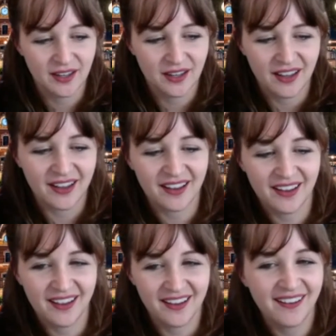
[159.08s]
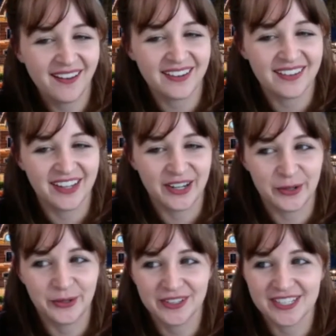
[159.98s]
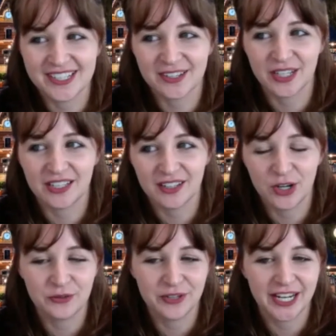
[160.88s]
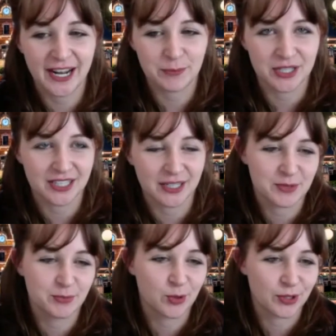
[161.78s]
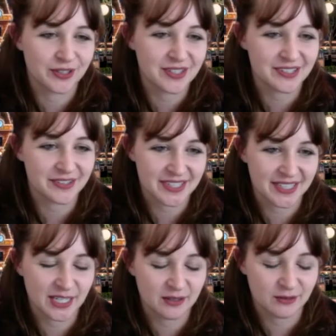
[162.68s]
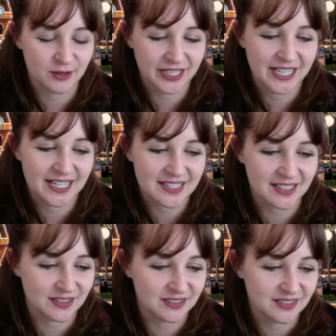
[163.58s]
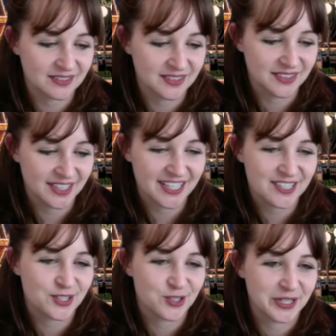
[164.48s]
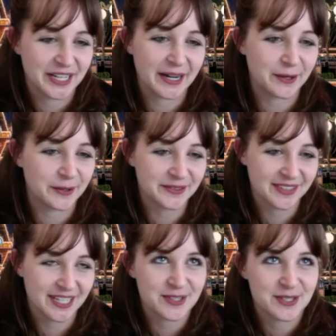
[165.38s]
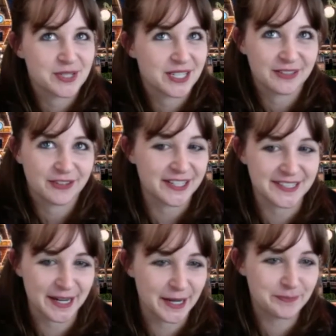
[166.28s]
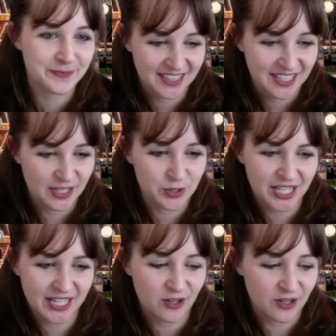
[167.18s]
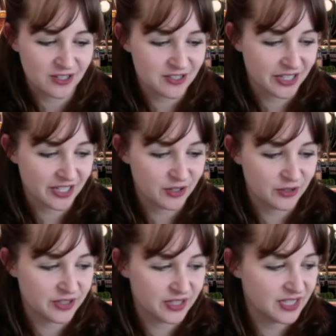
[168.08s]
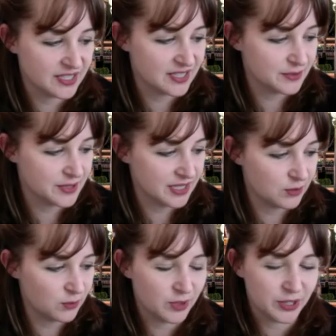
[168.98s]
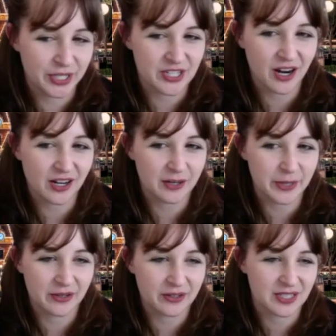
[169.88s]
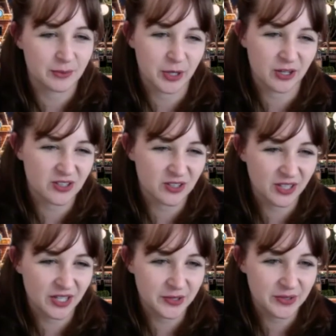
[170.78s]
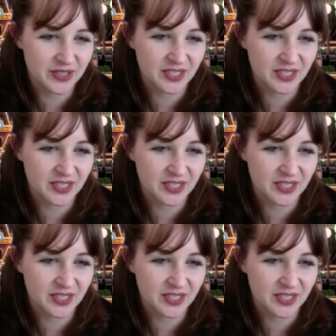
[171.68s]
I don't know. And so then COVID happened and I was bored. So I was like, well, I guess I'll do it now. Now seems like a fine time. It was kind of hard during COVID because it was like, well, what do I talk about? Because the parks are closed.